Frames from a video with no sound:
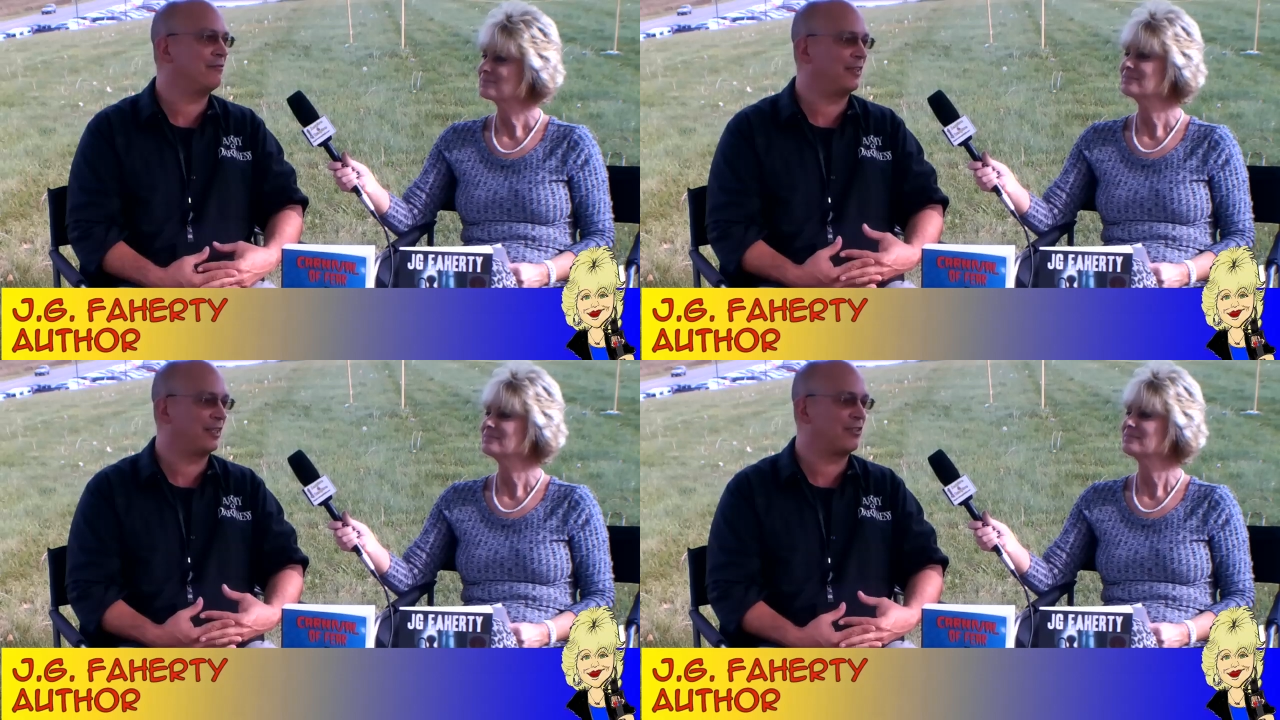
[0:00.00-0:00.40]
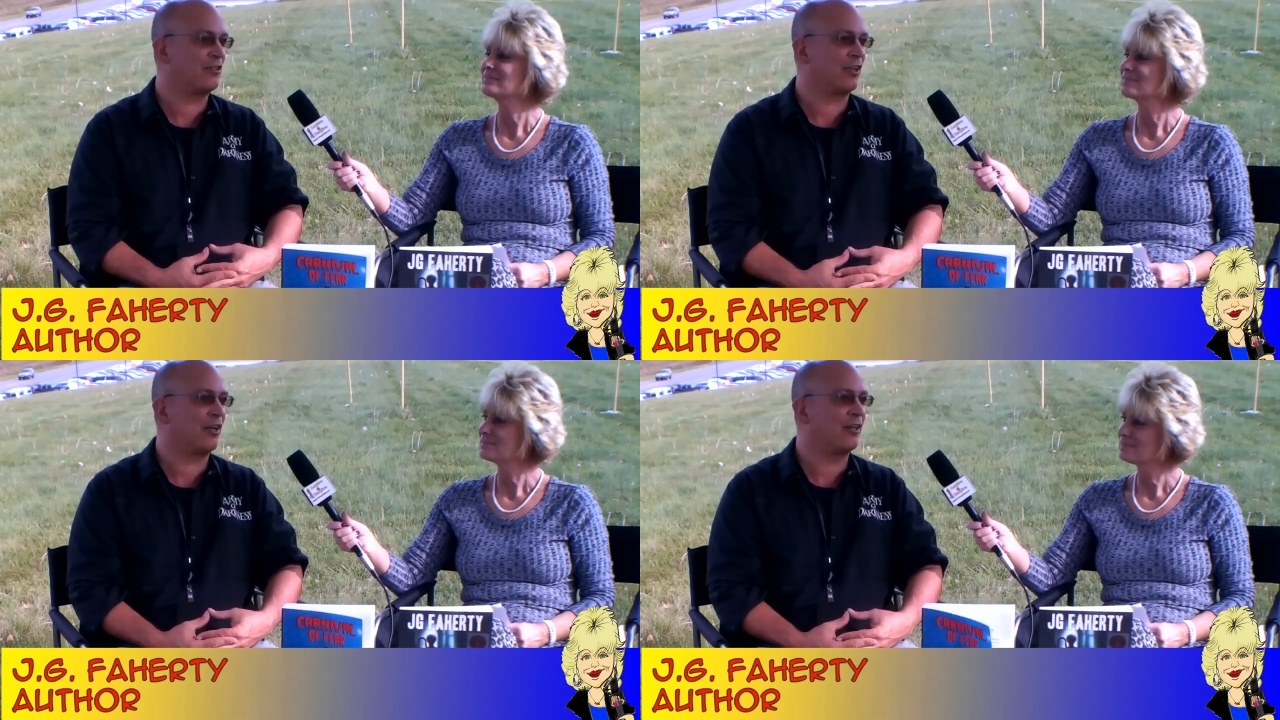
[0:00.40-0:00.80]

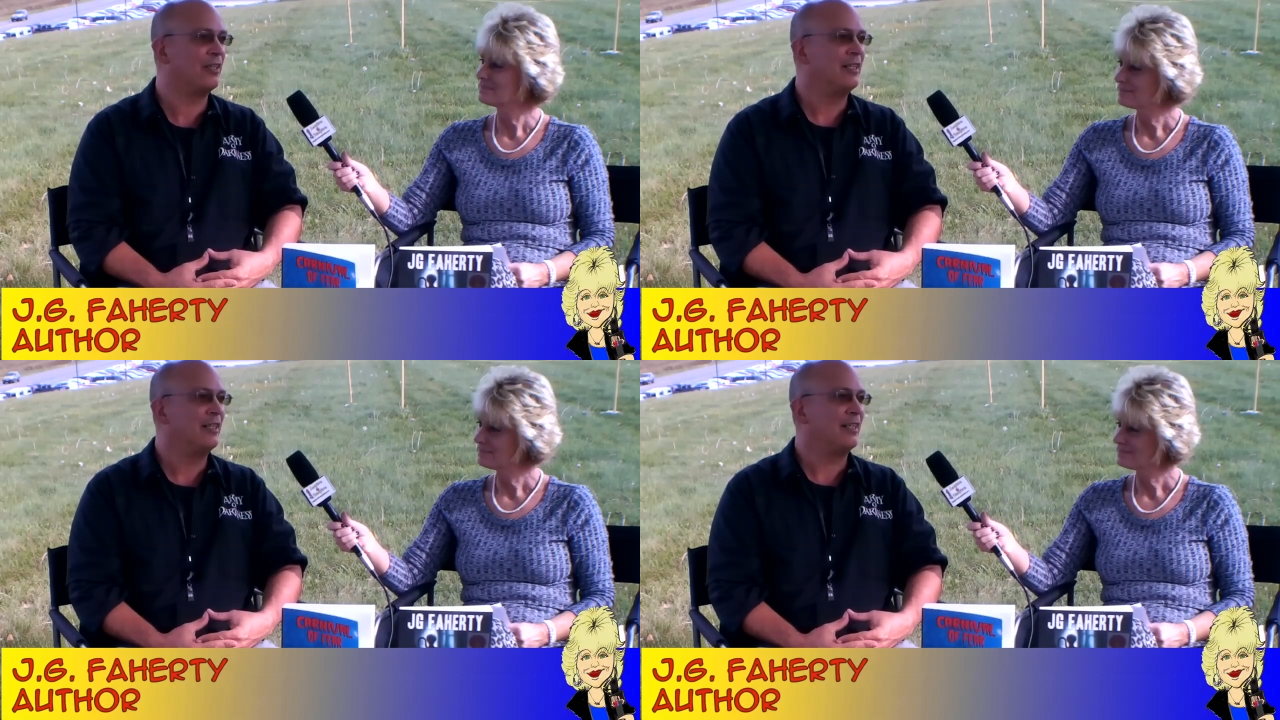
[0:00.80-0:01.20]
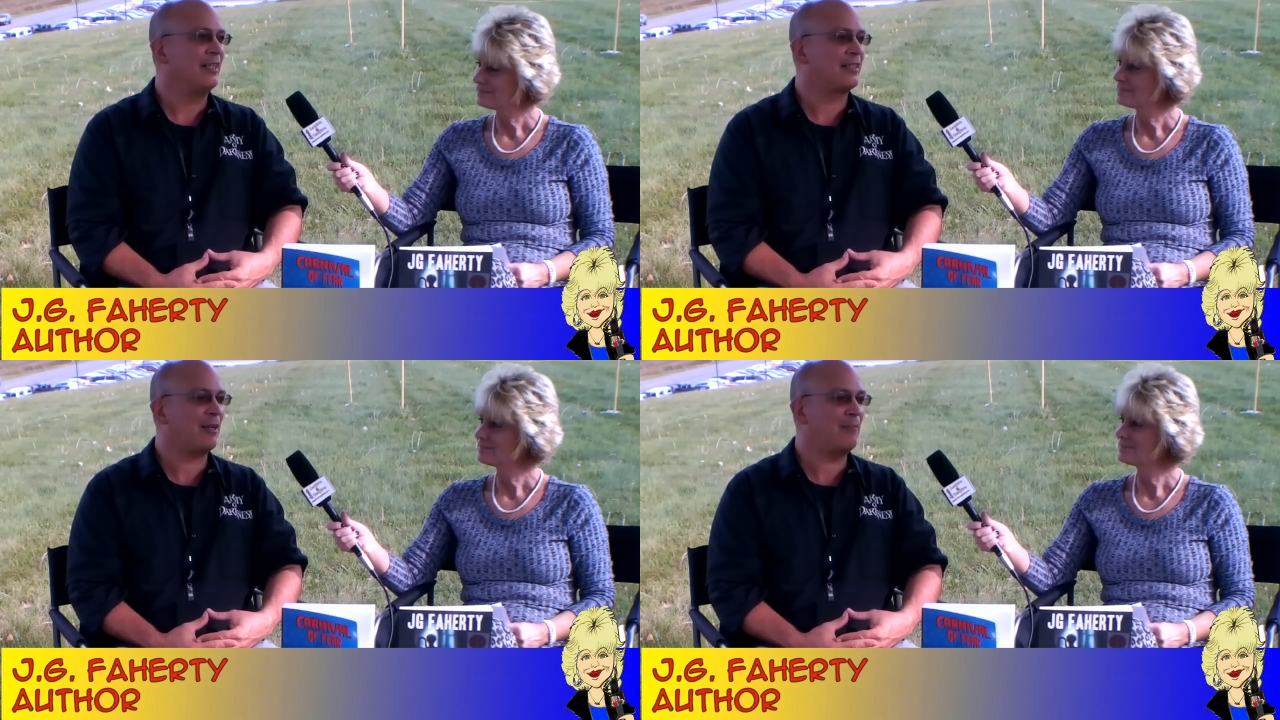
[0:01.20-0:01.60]
Speaker 1: villains are.
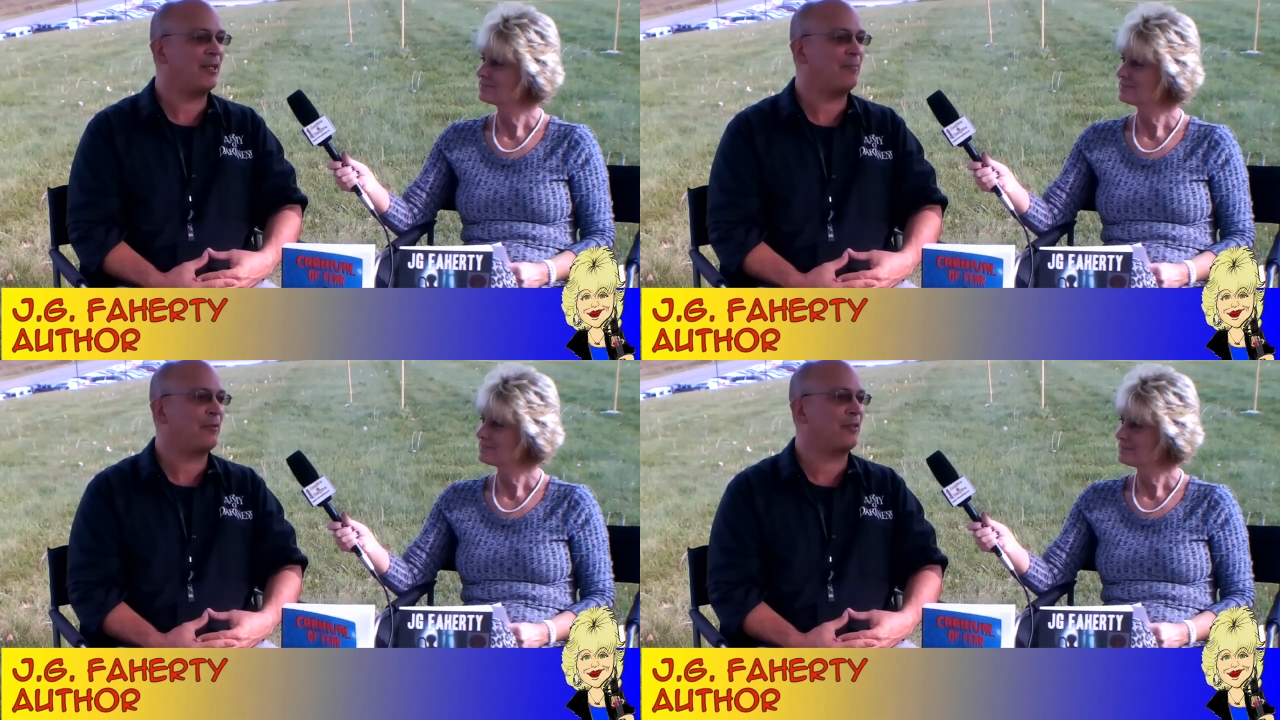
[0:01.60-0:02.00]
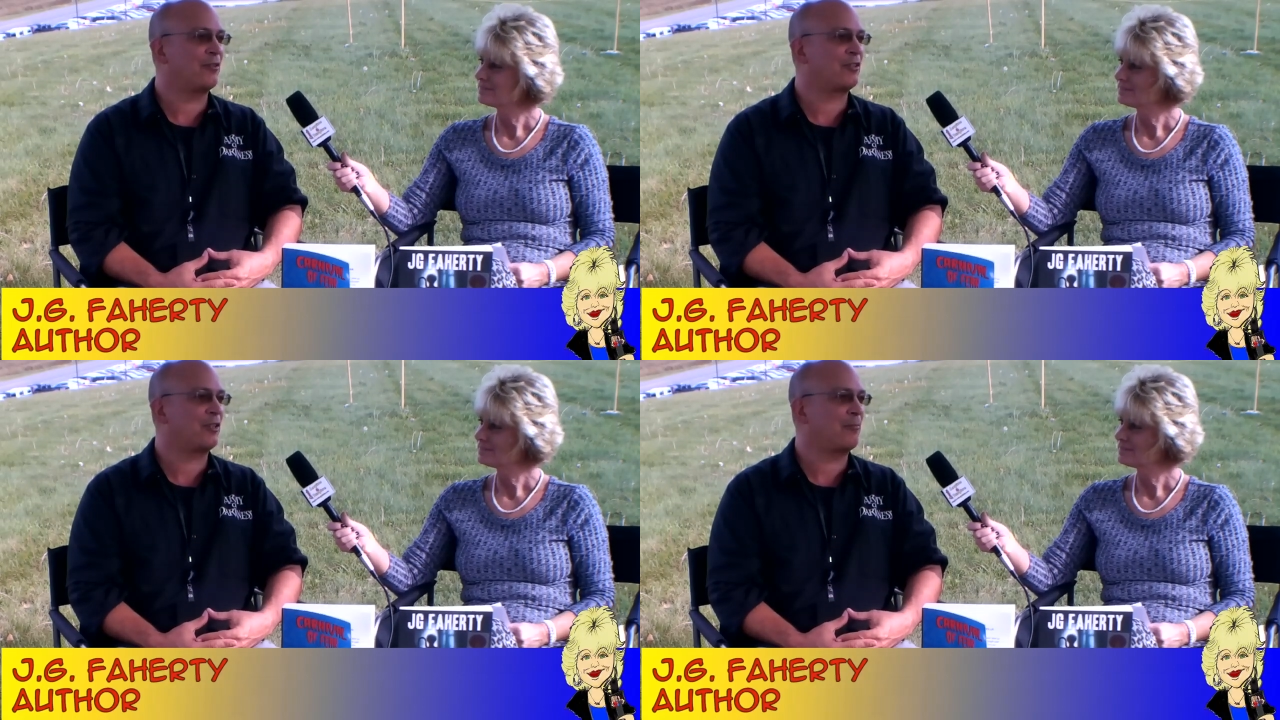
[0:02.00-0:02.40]
It's coming up with
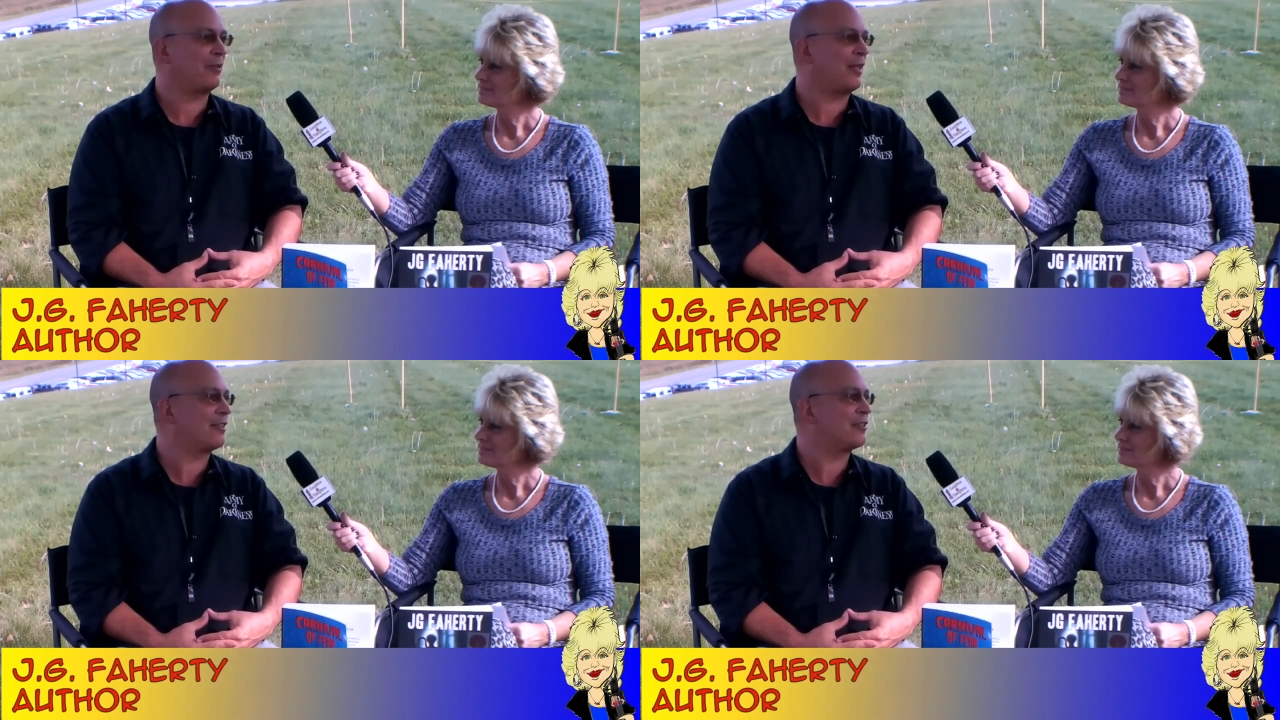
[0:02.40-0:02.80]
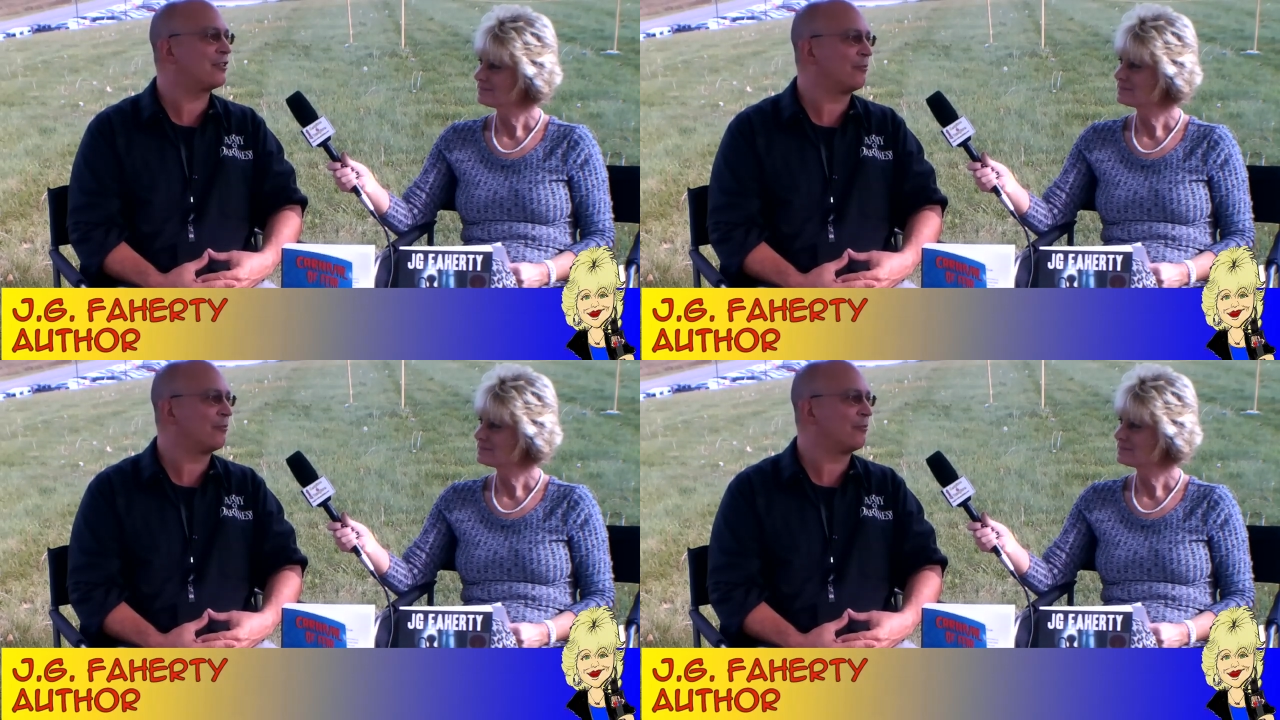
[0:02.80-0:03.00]
those subplots, the